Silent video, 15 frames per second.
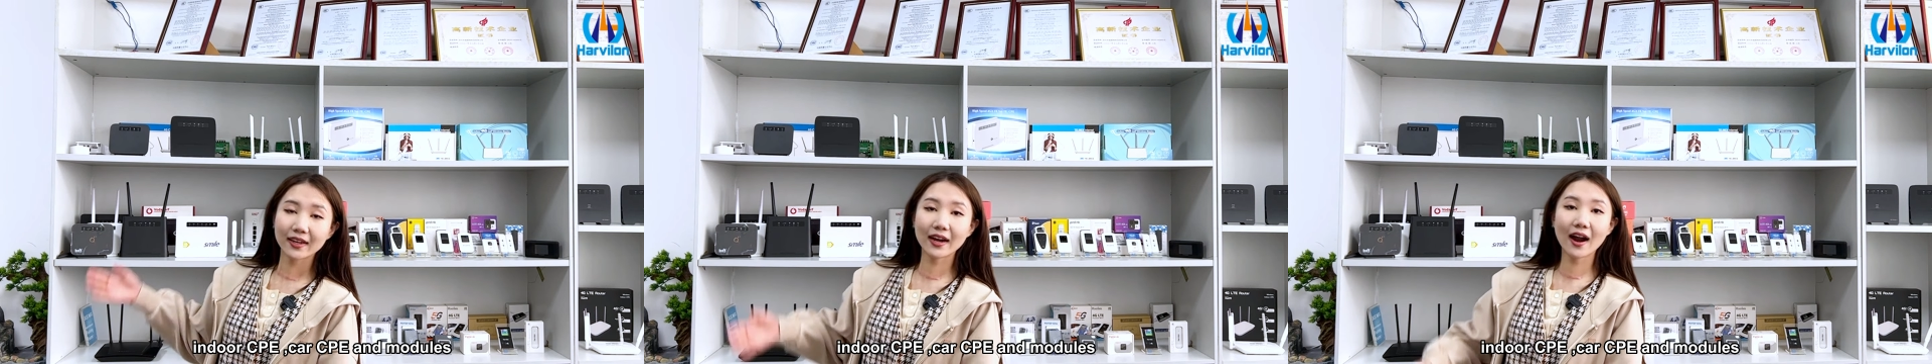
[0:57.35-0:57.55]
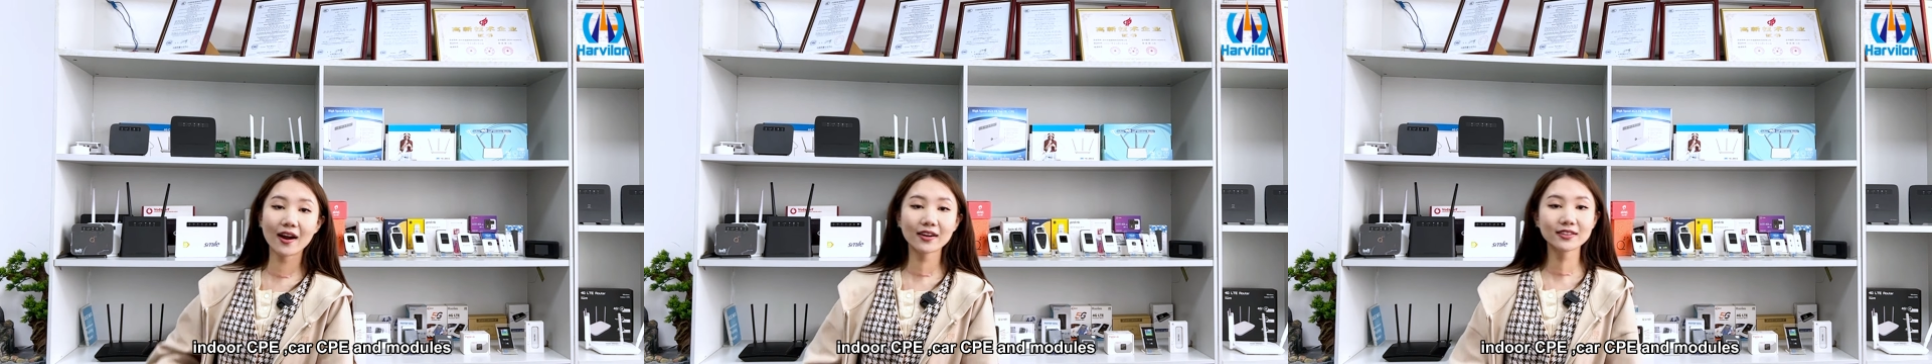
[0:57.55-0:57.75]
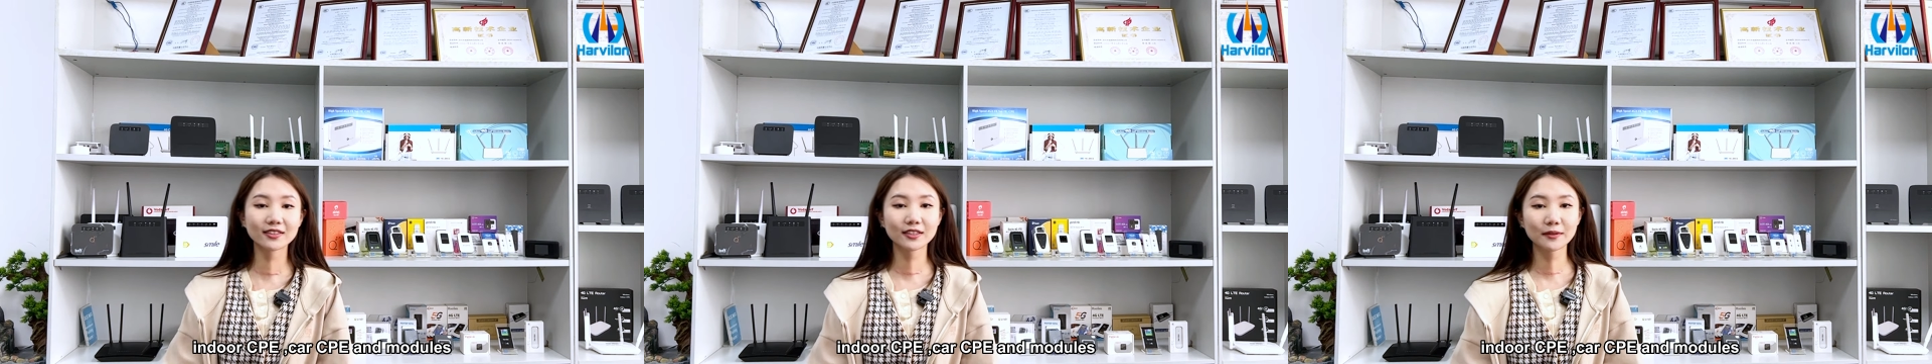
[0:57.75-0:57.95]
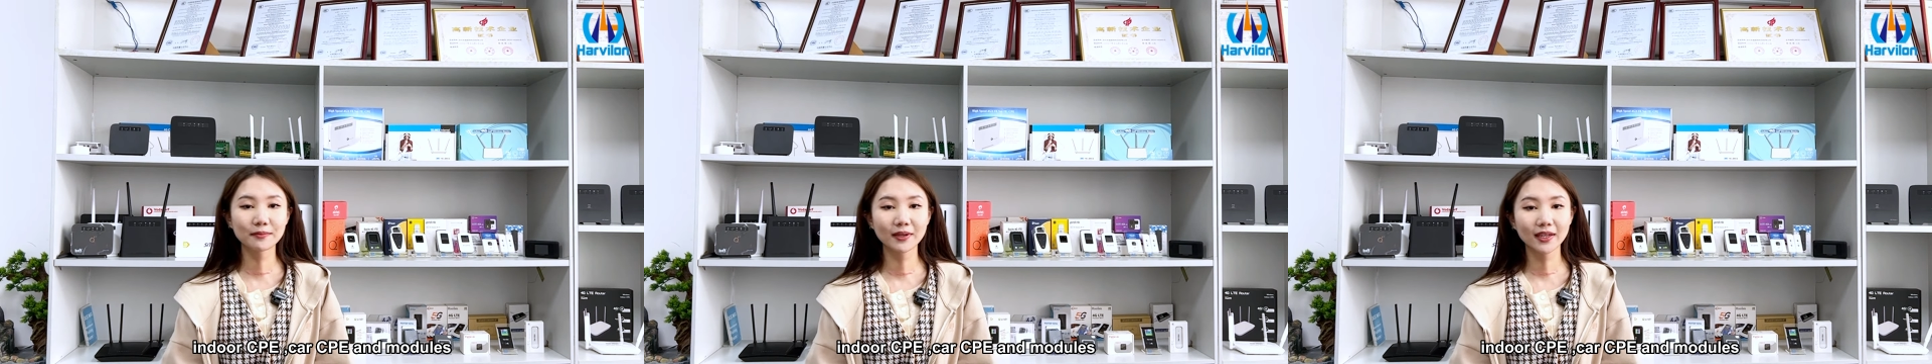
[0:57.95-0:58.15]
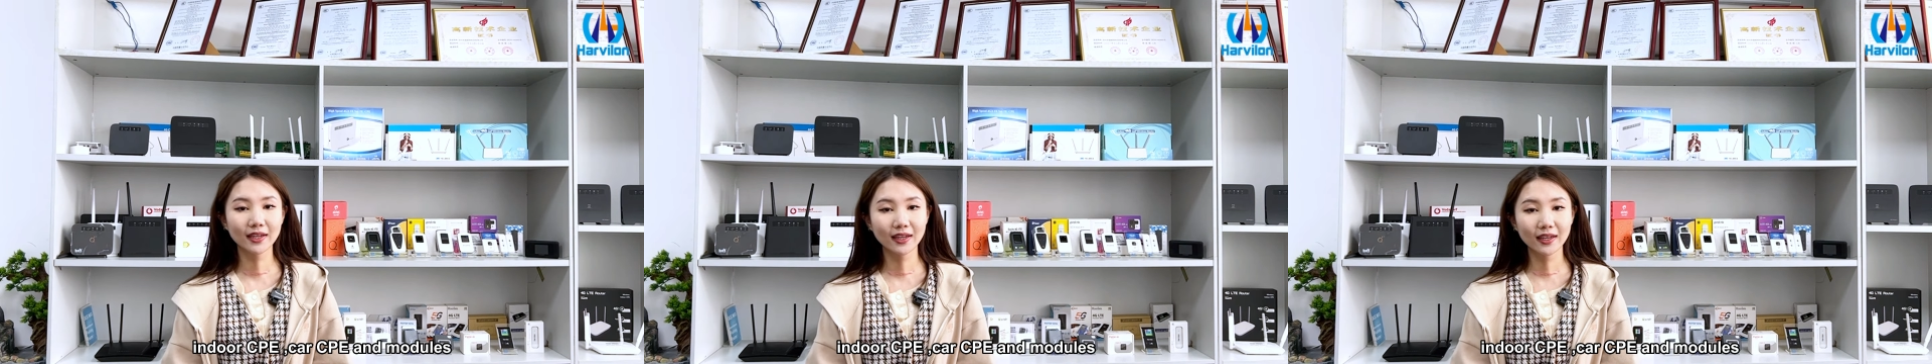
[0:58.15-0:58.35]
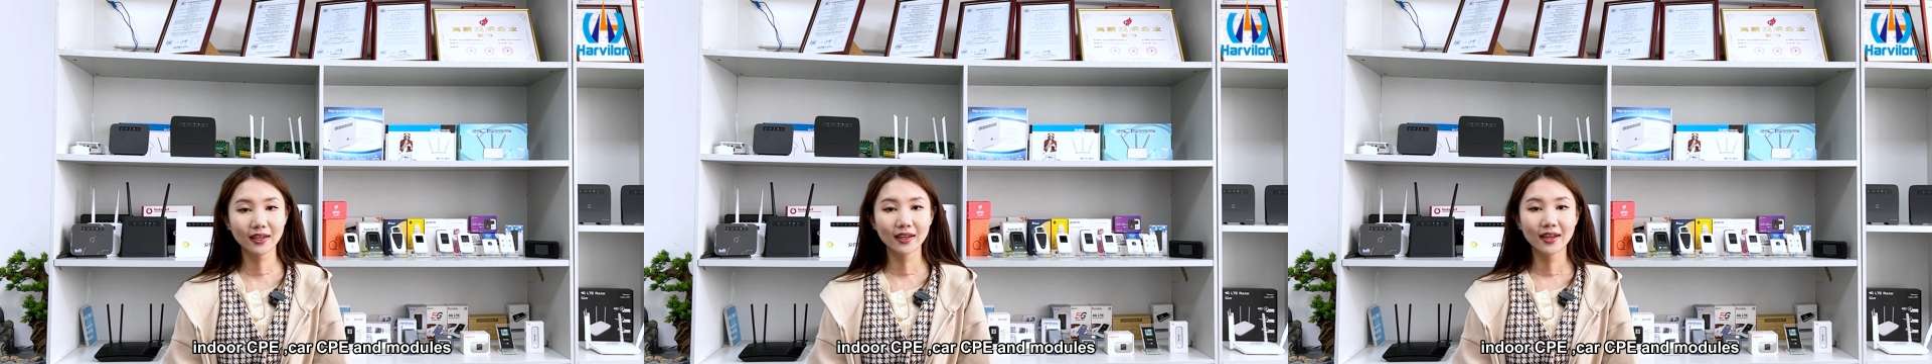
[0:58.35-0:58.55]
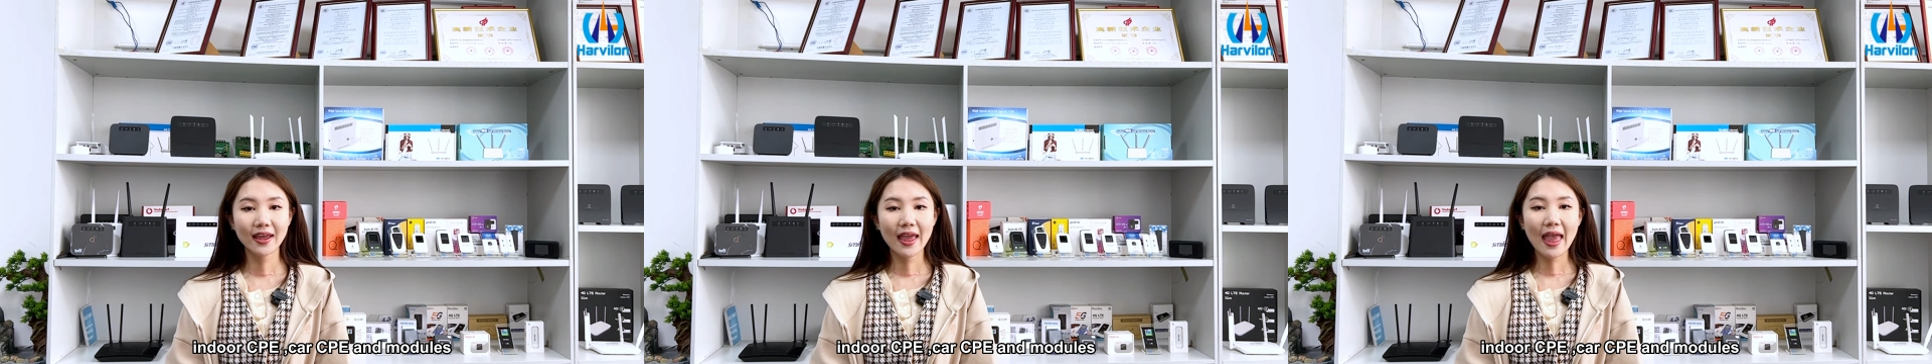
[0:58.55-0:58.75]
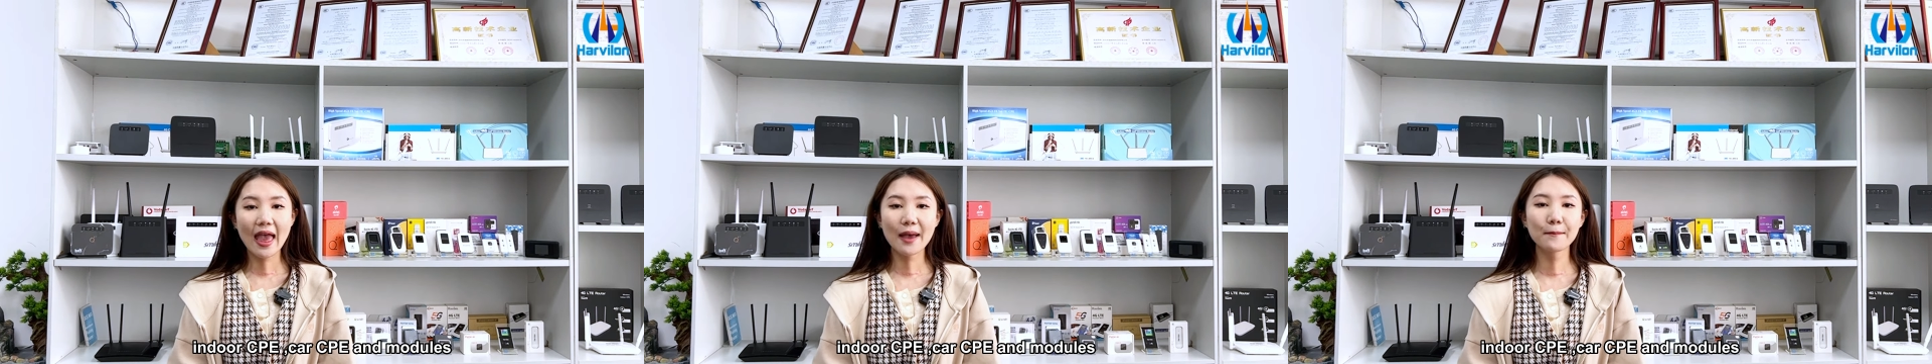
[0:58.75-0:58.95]
car C B E,
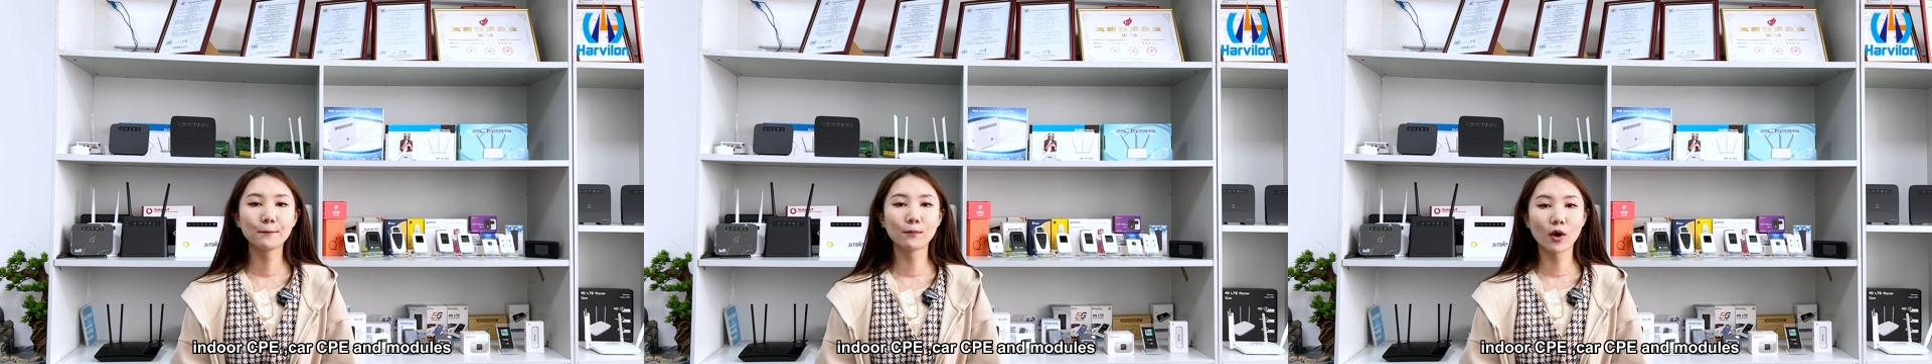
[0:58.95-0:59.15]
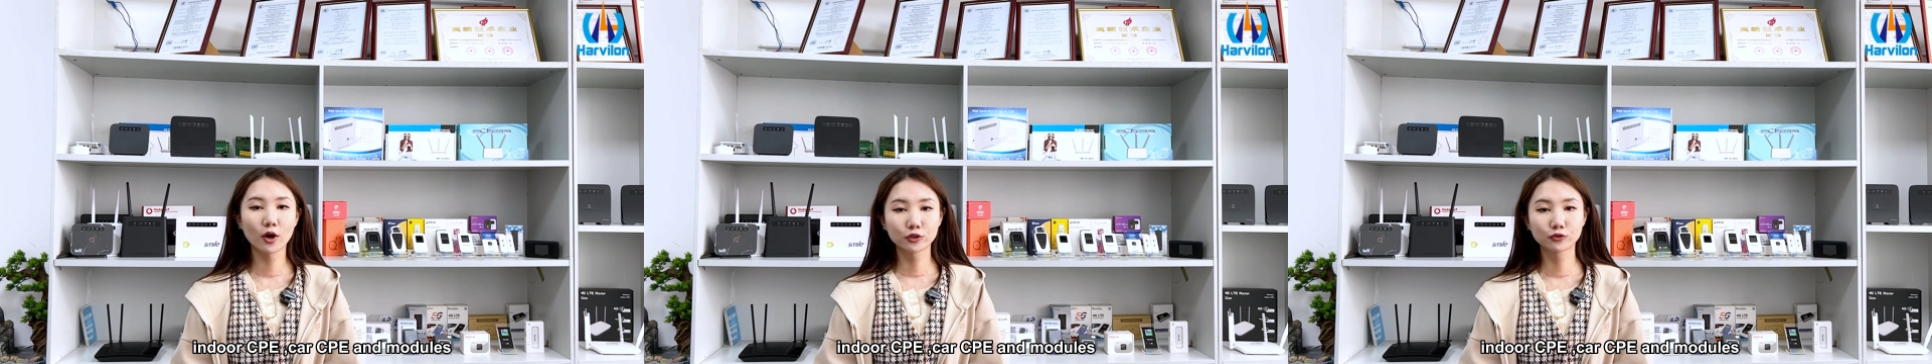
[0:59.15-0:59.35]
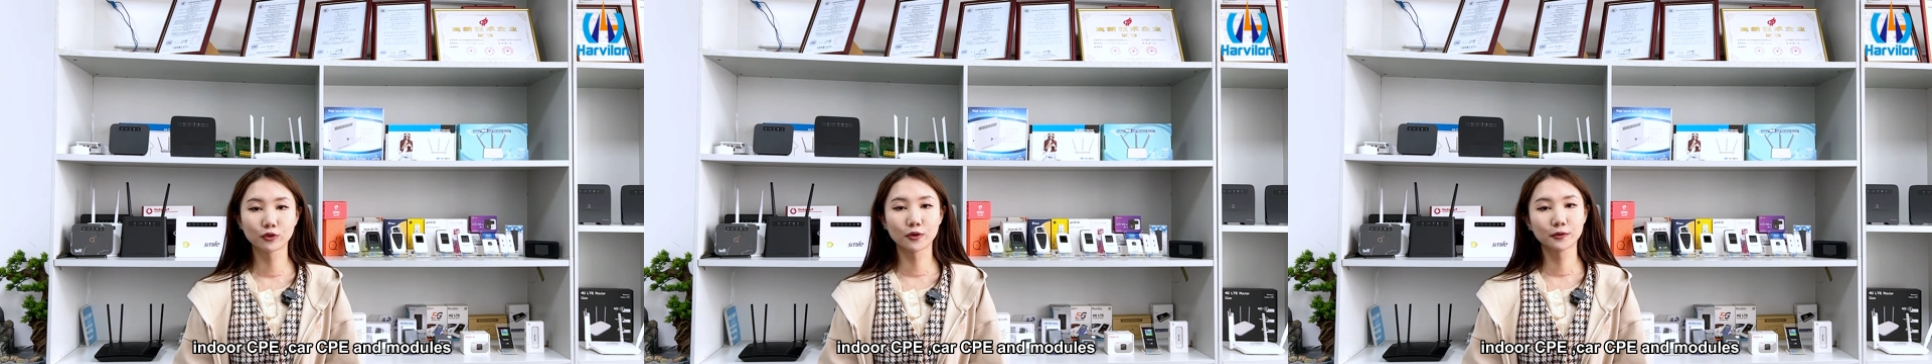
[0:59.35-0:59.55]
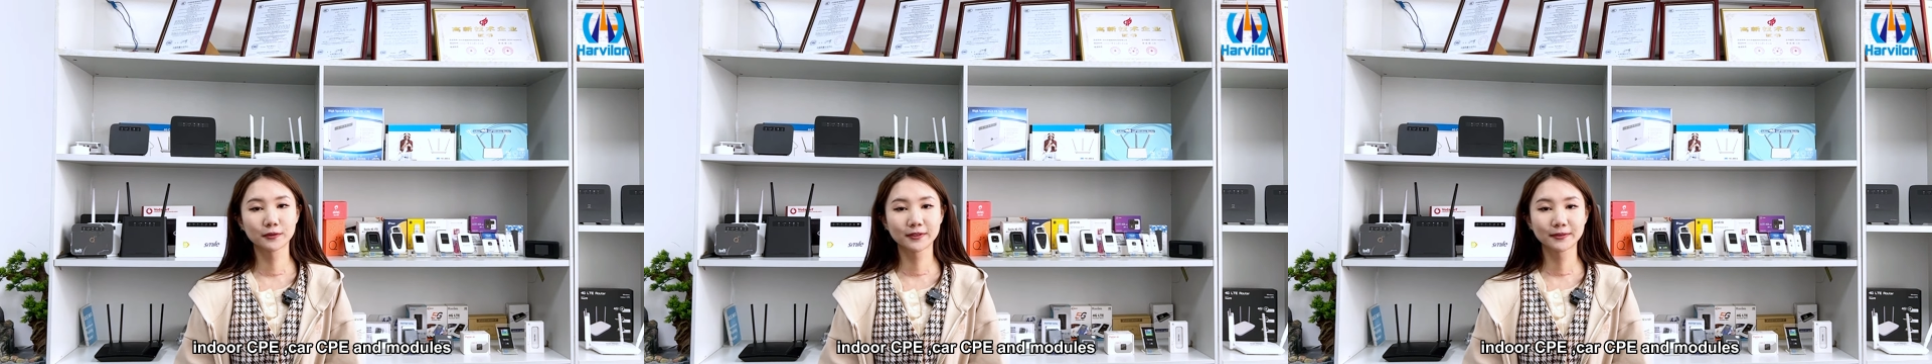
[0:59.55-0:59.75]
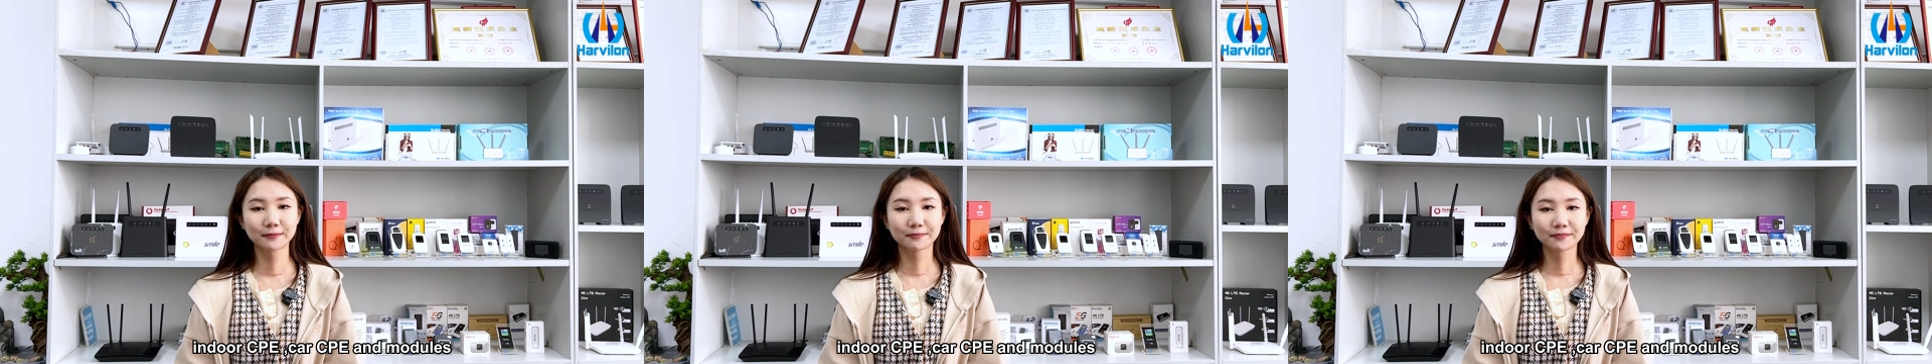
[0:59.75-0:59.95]
and modules.